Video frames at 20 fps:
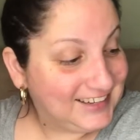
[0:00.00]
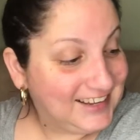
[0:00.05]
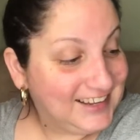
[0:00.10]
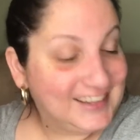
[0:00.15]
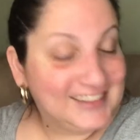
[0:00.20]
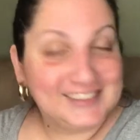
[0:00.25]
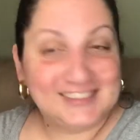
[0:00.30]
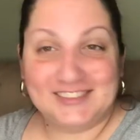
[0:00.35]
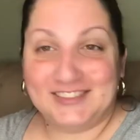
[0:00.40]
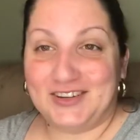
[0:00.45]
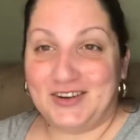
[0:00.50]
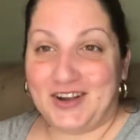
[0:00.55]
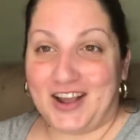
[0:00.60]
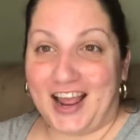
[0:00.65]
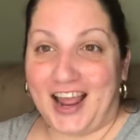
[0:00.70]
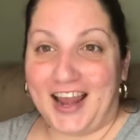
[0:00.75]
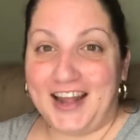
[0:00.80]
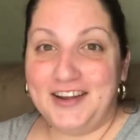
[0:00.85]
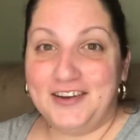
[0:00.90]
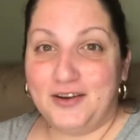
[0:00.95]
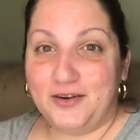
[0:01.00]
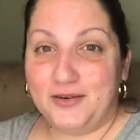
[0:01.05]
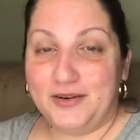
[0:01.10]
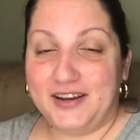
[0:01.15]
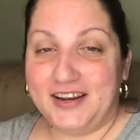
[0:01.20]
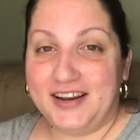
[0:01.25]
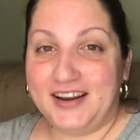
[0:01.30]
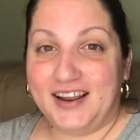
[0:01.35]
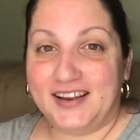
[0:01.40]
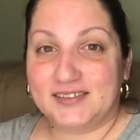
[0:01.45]
So I know
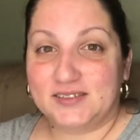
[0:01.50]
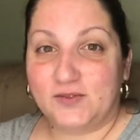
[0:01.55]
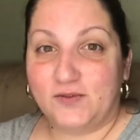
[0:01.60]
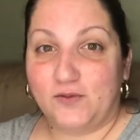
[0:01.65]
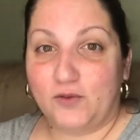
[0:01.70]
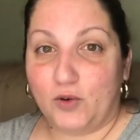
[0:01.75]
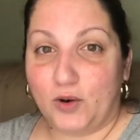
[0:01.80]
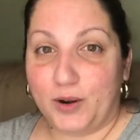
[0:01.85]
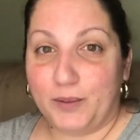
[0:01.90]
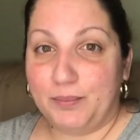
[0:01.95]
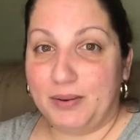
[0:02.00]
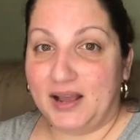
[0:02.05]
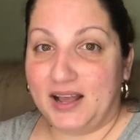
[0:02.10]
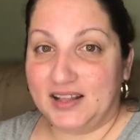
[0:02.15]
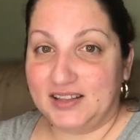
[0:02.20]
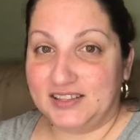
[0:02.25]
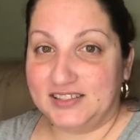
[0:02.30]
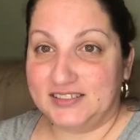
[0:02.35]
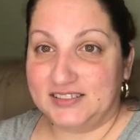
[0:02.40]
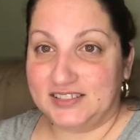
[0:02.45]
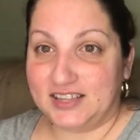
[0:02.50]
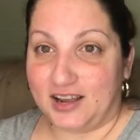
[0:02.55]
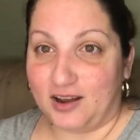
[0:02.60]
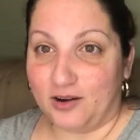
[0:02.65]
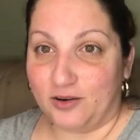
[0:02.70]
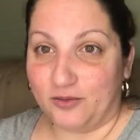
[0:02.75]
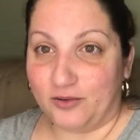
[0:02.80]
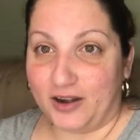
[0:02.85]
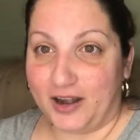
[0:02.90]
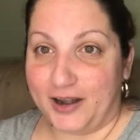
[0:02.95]
he has four palettes
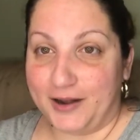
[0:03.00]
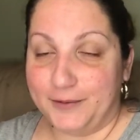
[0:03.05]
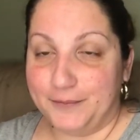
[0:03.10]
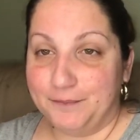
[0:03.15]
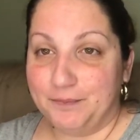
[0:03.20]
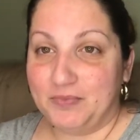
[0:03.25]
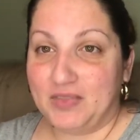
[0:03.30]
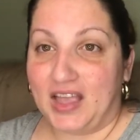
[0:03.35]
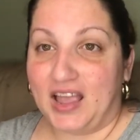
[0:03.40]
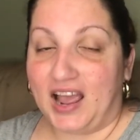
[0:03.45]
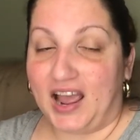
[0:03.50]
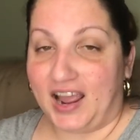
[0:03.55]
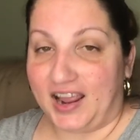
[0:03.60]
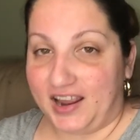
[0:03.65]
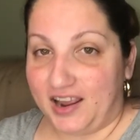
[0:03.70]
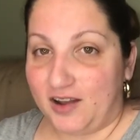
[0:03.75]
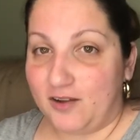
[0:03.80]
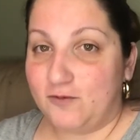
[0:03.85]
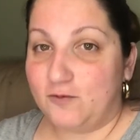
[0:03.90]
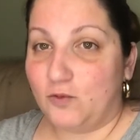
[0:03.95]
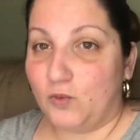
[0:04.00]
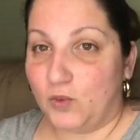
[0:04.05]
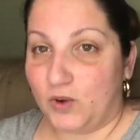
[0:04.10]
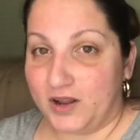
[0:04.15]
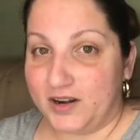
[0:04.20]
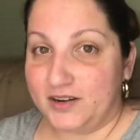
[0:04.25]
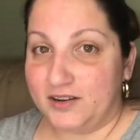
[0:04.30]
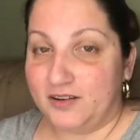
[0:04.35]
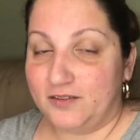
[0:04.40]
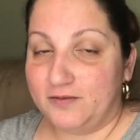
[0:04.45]
out, right? I have
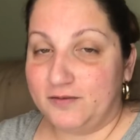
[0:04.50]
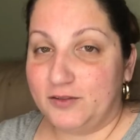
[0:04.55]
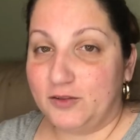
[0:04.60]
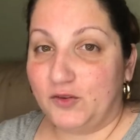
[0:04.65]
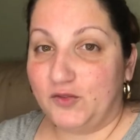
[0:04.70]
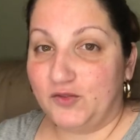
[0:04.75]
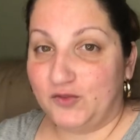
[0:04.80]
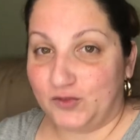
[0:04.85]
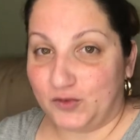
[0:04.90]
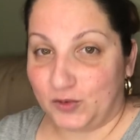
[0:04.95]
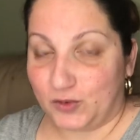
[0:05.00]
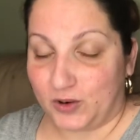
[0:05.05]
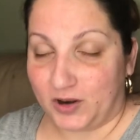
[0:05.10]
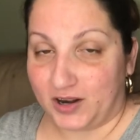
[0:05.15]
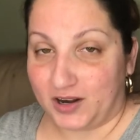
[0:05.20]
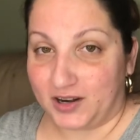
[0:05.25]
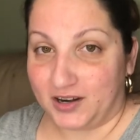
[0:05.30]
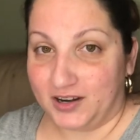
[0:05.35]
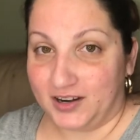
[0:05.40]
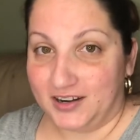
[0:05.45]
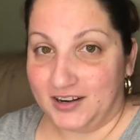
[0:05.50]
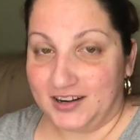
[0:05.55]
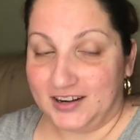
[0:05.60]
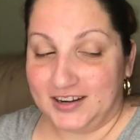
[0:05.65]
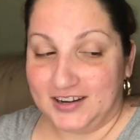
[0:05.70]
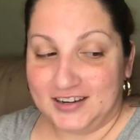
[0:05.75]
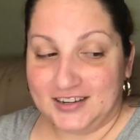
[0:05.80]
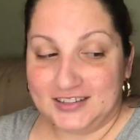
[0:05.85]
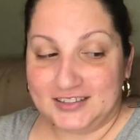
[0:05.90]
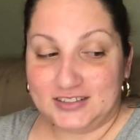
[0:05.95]
one of the four.
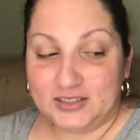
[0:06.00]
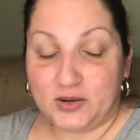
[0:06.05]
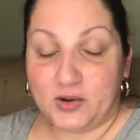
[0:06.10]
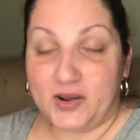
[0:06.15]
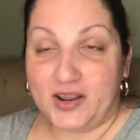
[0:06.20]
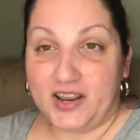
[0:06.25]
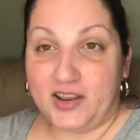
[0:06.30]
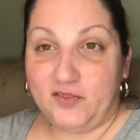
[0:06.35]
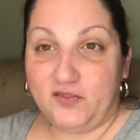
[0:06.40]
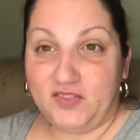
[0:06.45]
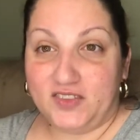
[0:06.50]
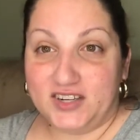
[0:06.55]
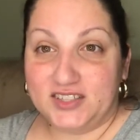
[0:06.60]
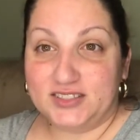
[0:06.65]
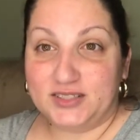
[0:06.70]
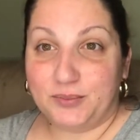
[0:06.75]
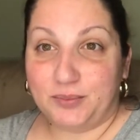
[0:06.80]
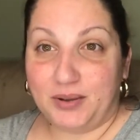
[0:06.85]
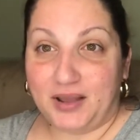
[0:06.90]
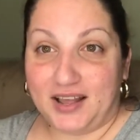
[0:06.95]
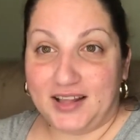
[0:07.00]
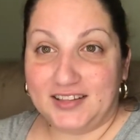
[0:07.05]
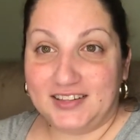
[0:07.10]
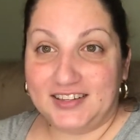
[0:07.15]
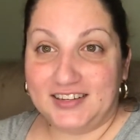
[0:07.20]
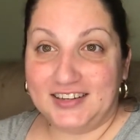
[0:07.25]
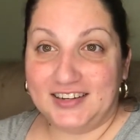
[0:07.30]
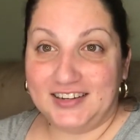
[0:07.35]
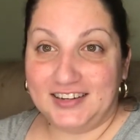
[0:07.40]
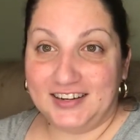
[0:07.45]
So if there's a
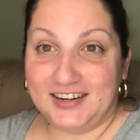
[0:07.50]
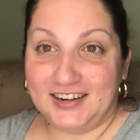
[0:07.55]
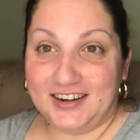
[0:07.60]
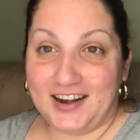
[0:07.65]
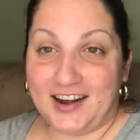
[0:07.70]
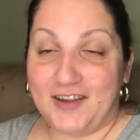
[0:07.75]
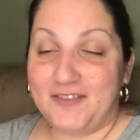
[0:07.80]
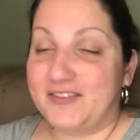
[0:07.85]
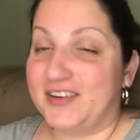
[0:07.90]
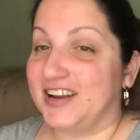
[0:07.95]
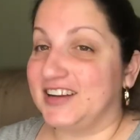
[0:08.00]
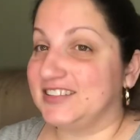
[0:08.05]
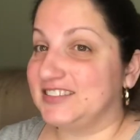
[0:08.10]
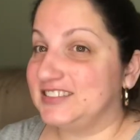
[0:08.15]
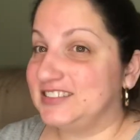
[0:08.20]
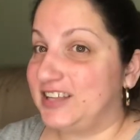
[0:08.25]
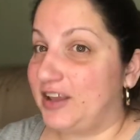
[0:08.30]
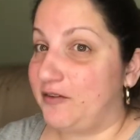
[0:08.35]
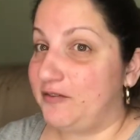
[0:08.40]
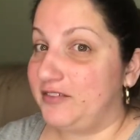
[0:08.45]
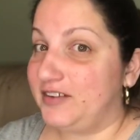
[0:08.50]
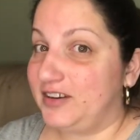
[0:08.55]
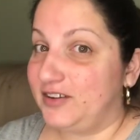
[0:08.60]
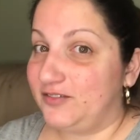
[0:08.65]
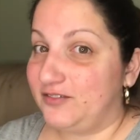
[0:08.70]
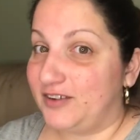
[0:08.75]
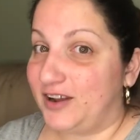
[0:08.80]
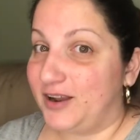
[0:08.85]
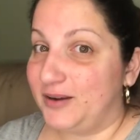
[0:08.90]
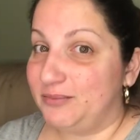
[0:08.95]
palette in here, I've got
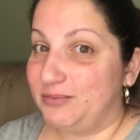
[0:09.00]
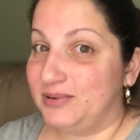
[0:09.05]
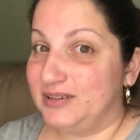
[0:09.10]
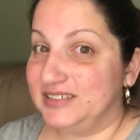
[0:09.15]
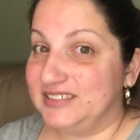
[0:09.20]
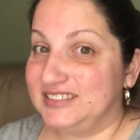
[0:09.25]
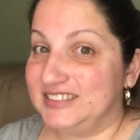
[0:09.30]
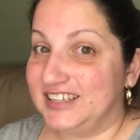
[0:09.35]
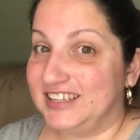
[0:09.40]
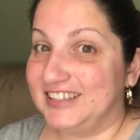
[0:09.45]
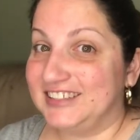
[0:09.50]
75%